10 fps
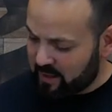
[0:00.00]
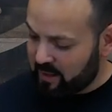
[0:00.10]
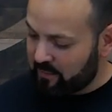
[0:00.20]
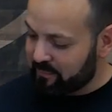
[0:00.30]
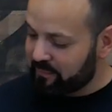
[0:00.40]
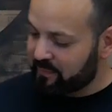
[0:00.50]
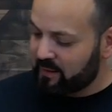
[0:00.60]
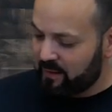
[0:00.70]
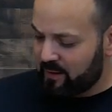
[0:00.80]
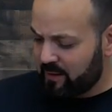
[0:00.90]
Um,
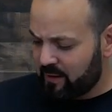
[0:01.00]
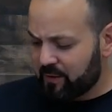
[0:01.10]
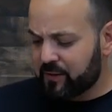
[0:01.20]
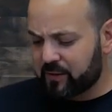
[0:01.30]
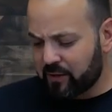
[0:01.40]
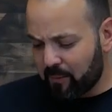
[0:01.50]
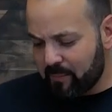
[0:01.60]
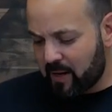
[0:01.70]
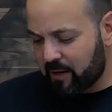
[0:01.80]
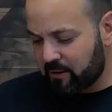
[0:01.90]

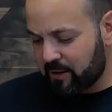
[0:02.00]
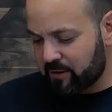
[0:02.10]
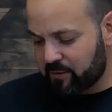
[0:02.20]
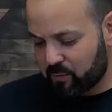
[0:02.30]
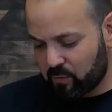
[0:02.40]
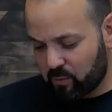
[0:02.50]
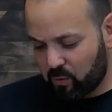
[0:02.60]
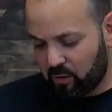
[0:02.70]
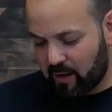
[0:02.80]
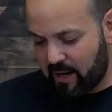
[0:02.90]
some batteries
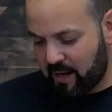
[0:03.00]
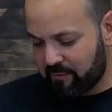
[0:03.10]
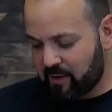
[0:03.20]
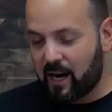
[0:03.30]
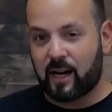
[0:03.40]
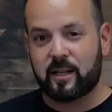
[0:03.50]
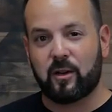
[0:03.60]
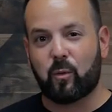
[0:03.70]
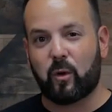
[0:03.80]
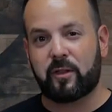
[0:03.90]
will have on
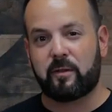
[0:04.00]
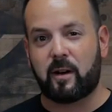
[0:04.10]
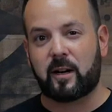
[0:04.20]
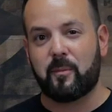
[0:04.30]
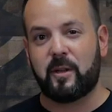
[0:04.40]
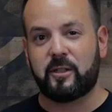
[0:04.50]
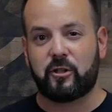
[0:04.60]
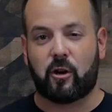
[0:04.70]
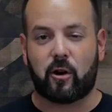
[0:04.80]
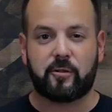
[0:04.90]
it what the
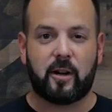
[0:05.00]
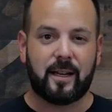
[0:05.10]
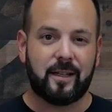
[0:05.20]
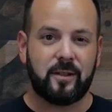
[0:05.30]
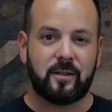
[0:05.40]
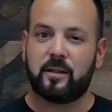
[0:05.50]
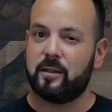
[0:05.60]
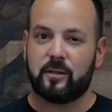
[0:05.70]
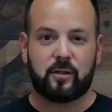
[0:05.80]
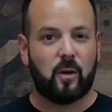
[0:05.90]
recommended charge rate is,
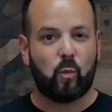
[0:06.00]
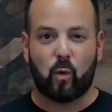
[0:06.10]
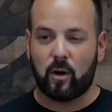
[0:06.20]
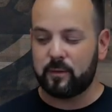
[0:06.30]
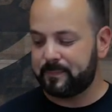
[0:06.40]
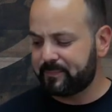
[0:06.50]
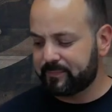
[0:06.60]
some won't.